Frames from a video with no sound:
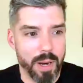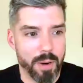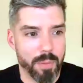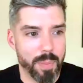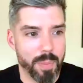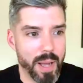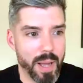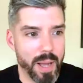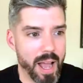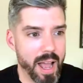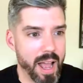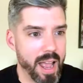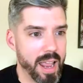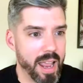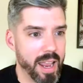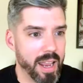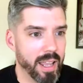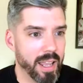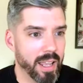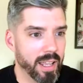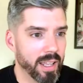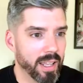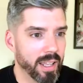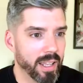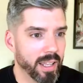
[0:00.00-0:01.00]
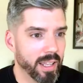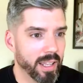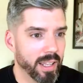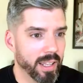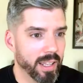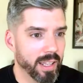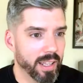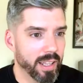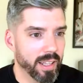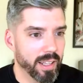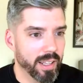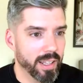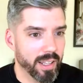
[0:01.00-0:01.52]
here by
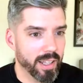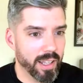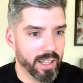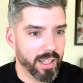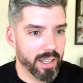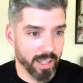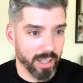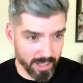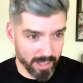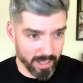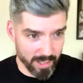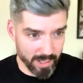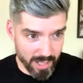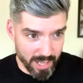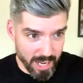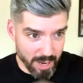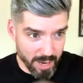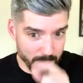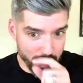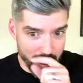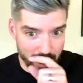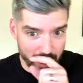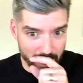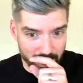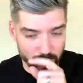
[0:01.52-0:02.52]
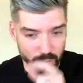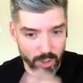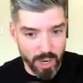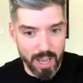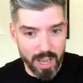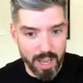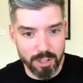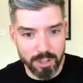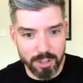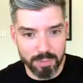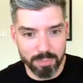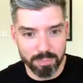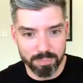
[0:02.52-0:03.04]
email
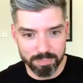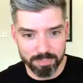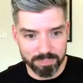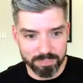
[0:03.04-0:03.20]
address.